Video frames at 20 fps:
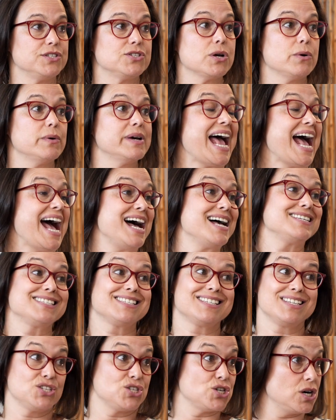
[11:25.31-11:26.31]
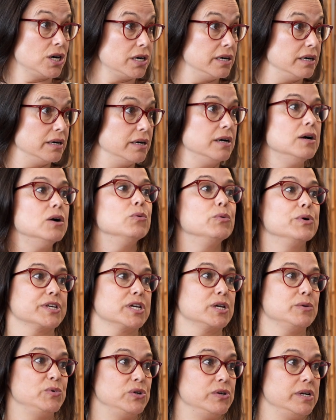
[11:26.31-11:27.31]
So it has to start with
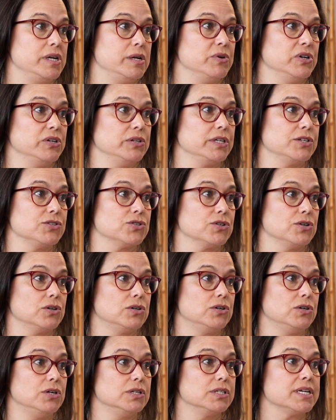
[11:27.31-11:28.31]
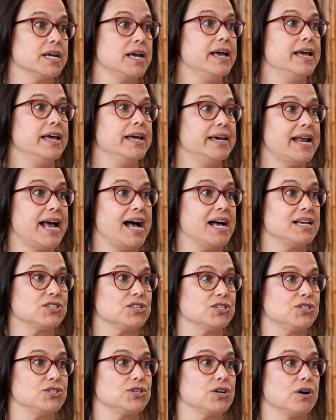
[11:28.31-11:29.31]
community building circles. It has to
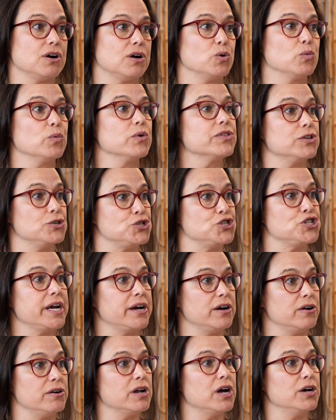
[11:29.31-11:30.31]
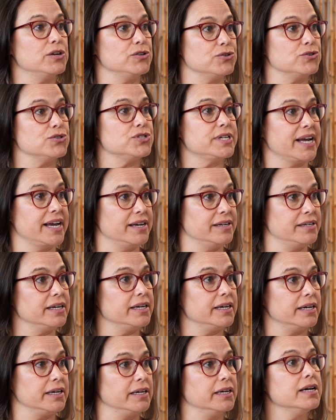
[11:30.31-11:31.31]
start with a shared
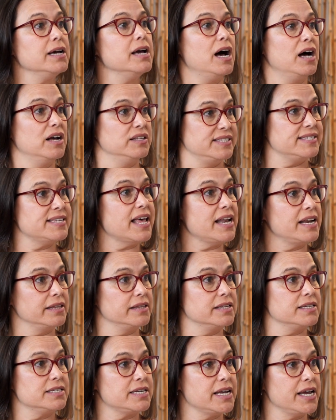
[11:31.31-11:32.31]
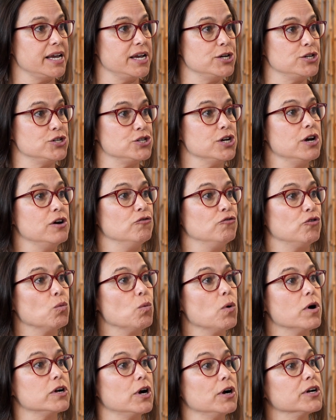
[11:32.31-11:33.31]
understanding on setting the stage for
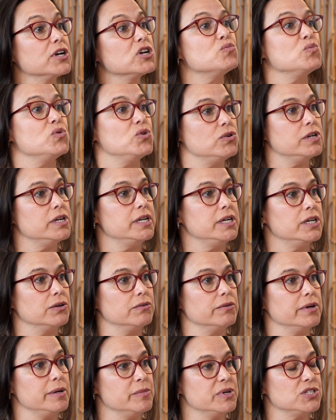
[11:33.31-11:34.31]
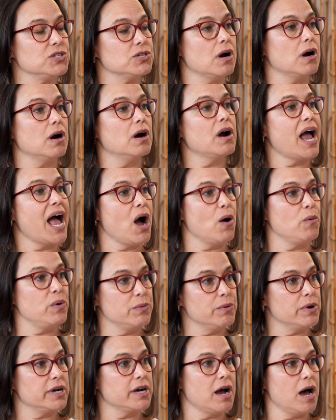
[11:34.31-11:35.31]
what our community agreements are, how we
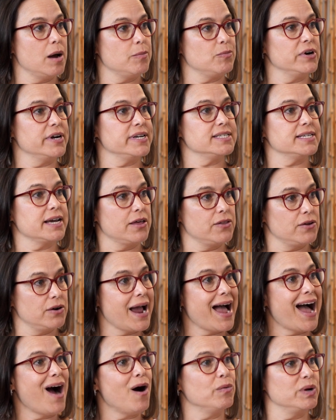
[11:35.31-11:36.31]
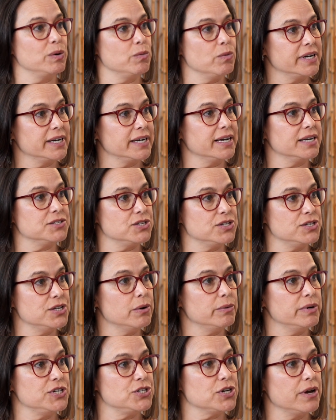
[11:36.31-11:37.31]
want to operate together, how we want to get to know
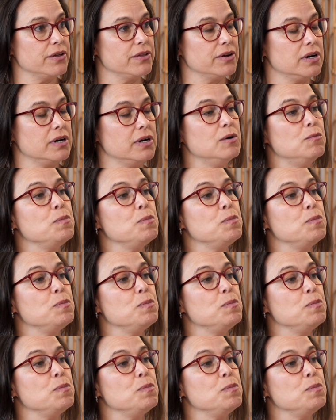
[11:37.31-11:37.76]
each other.